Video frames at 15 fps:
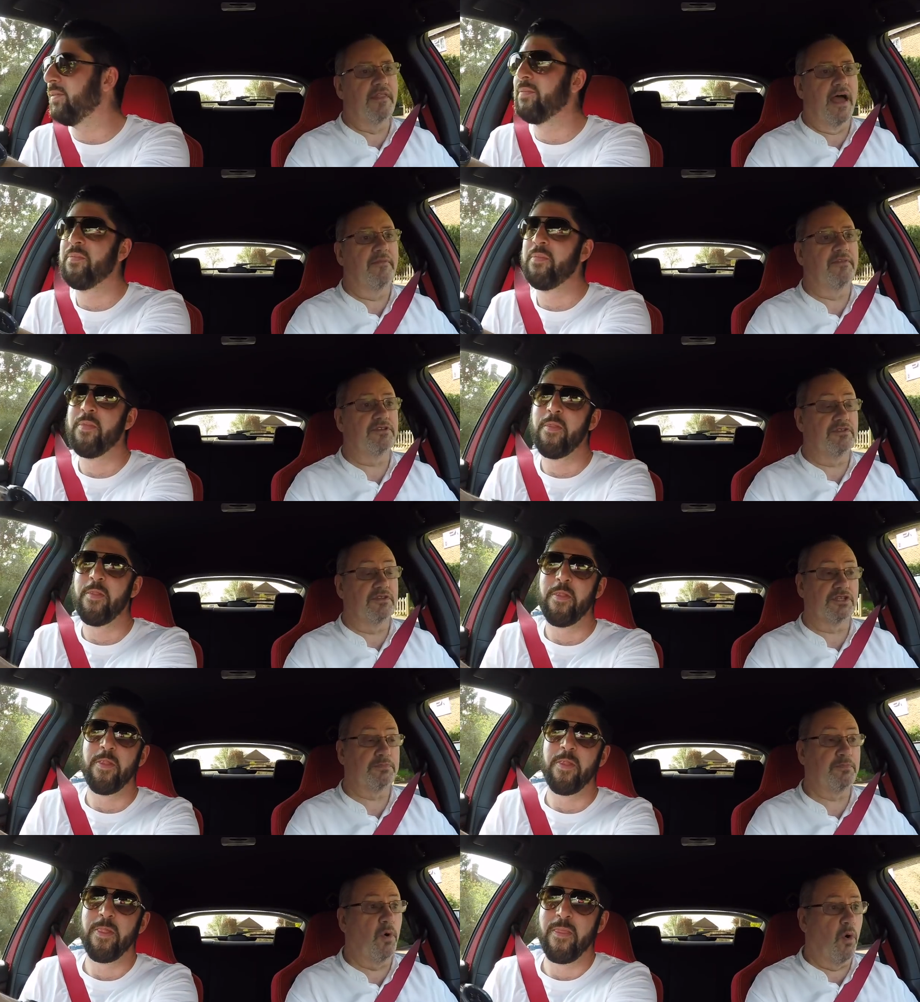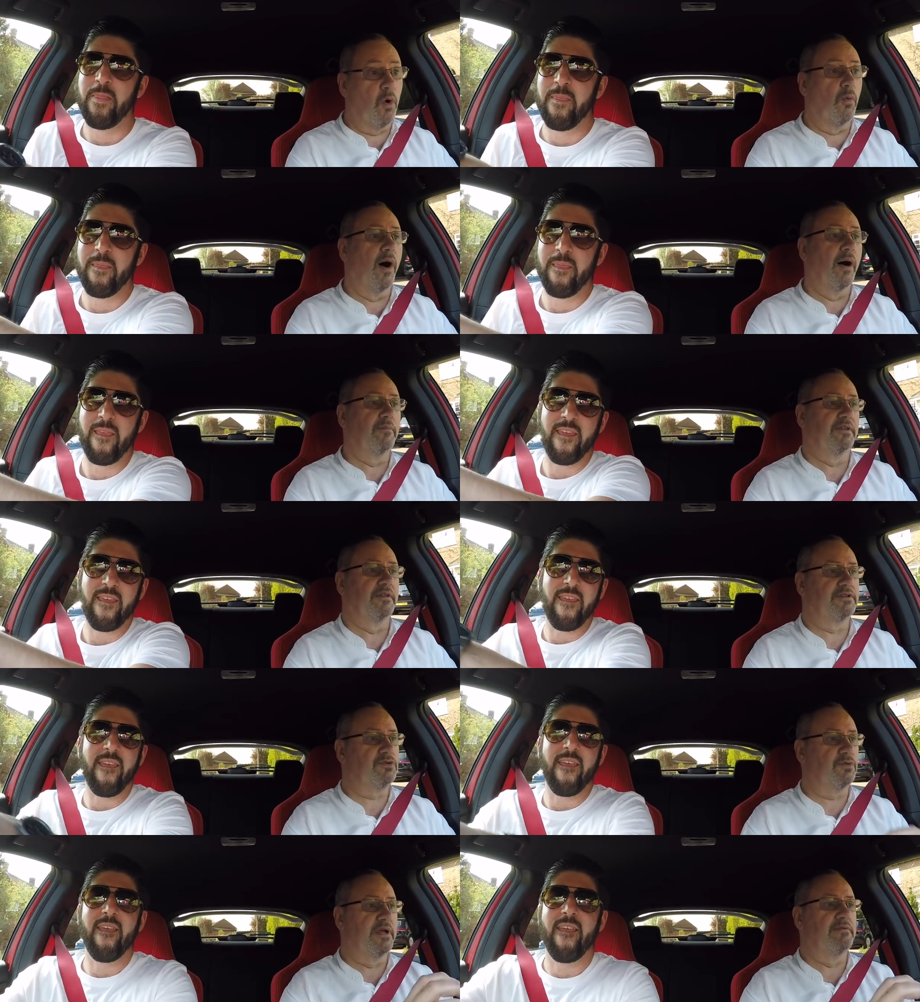Speaker 1: there, the, the sport one with the
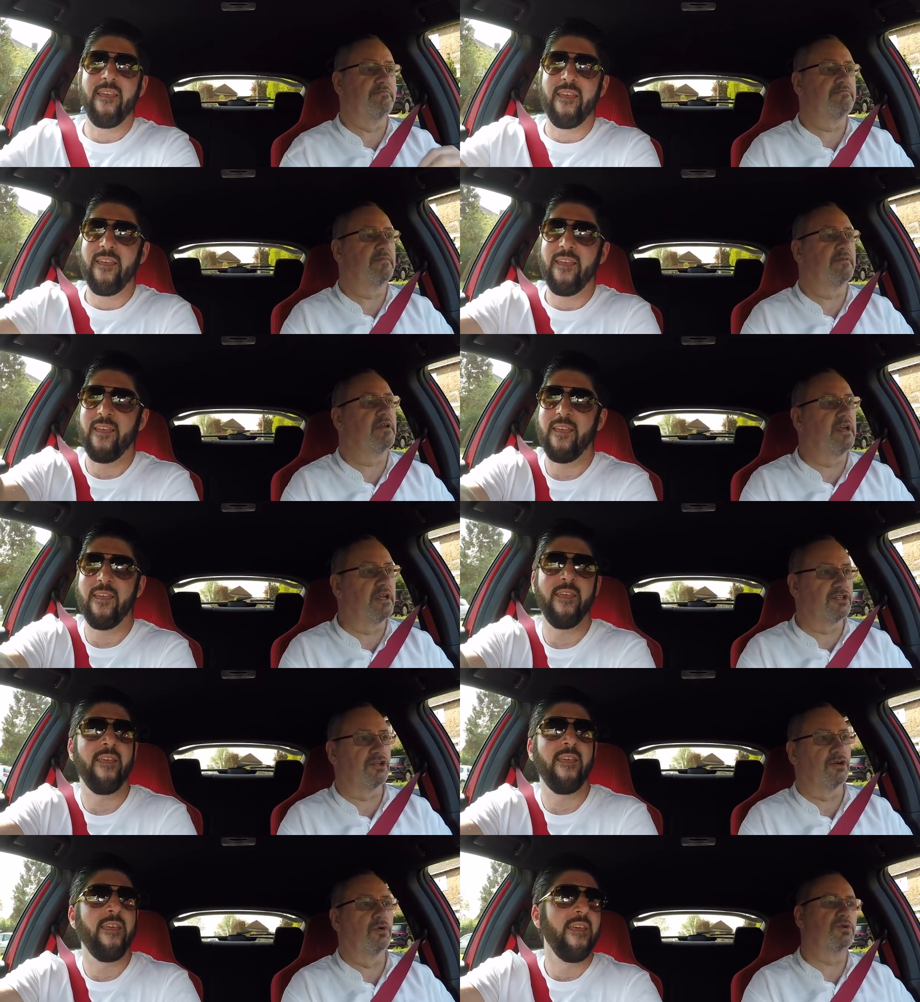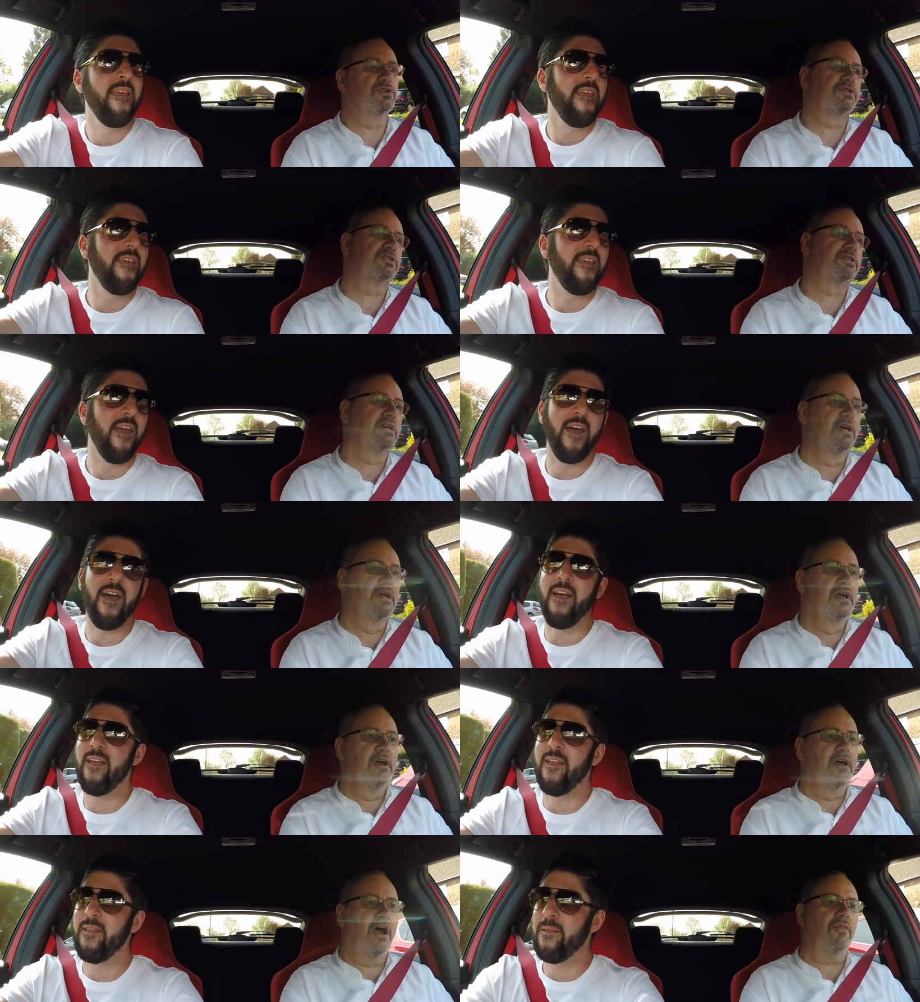twin exhausts. Yeah.
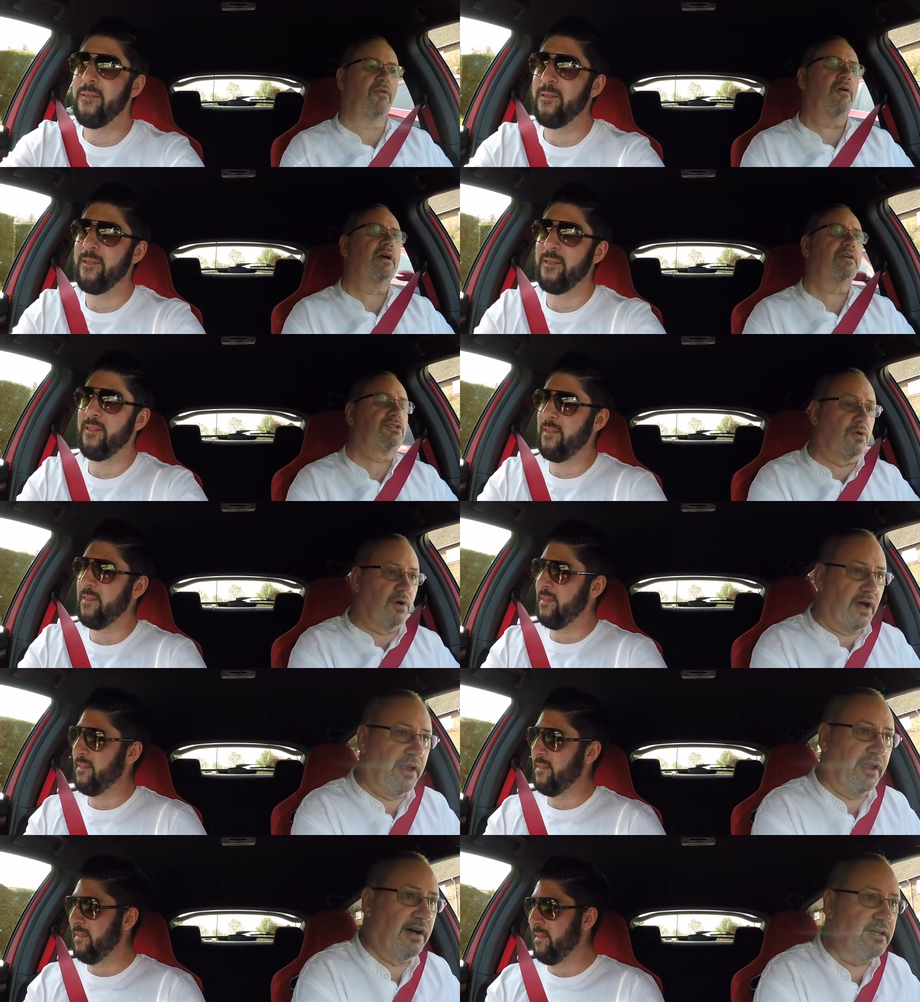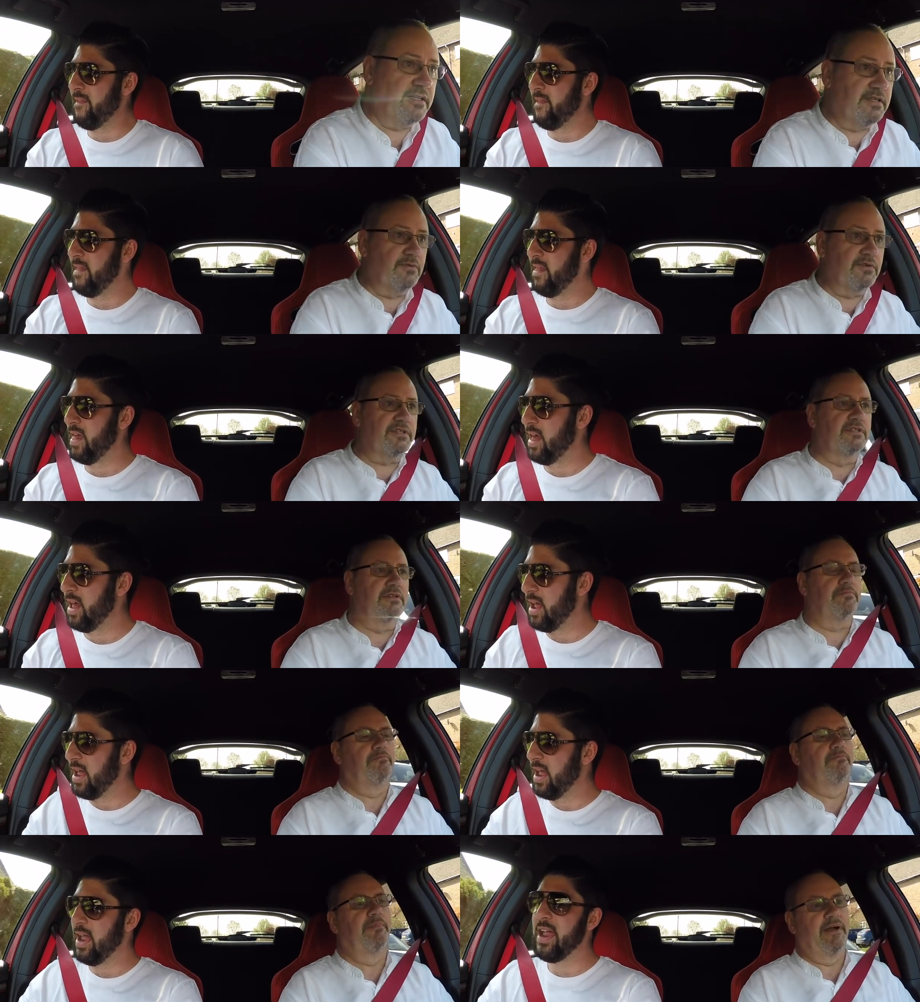I thought that's quite nice. It was in the
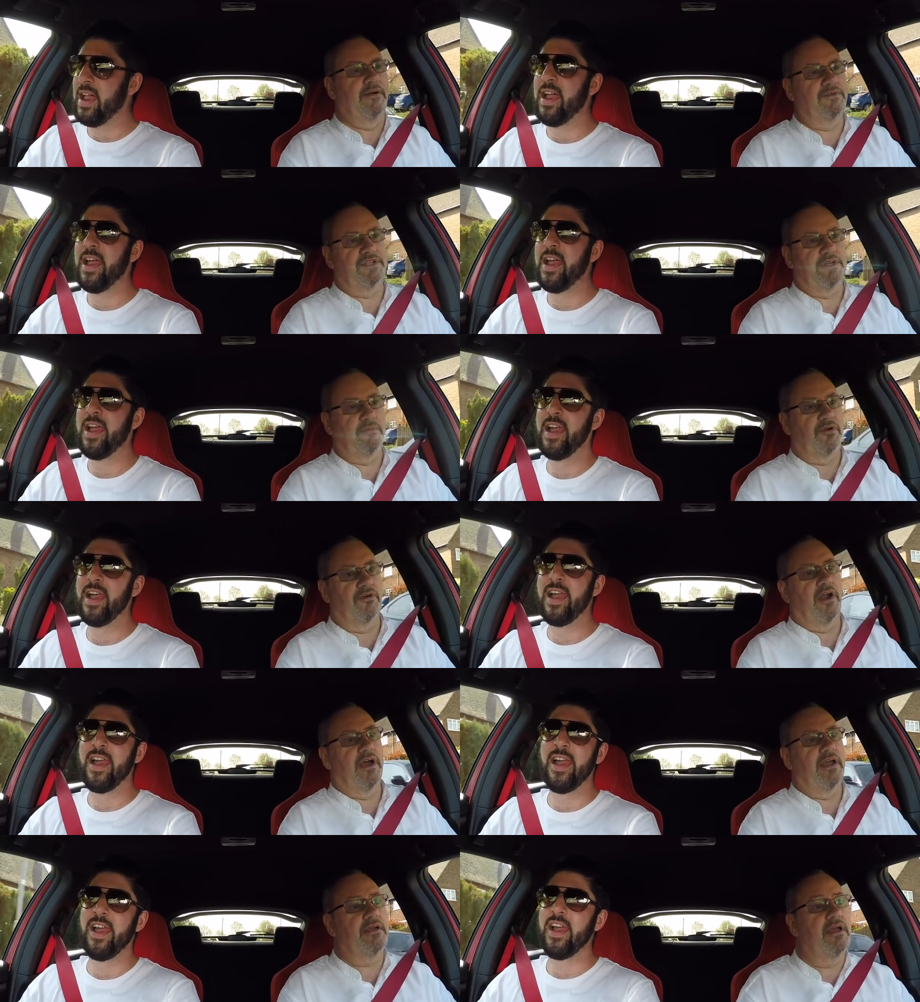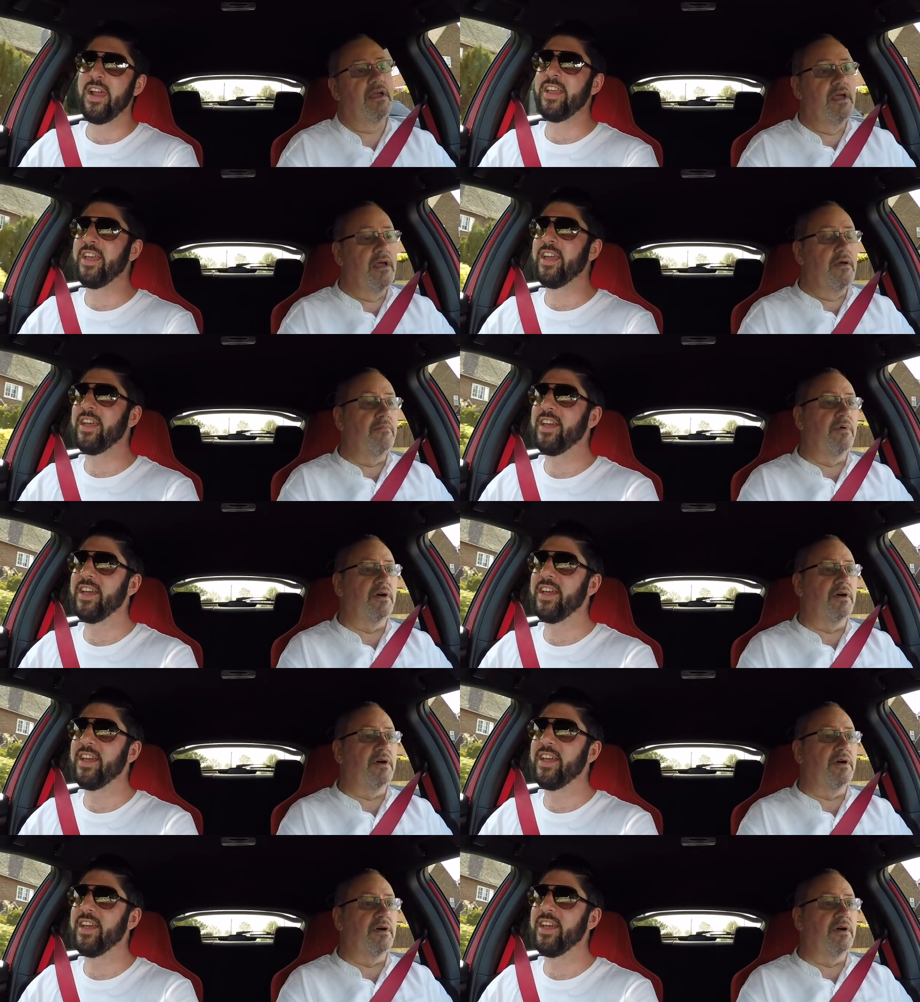Battleship Grey. Yeah.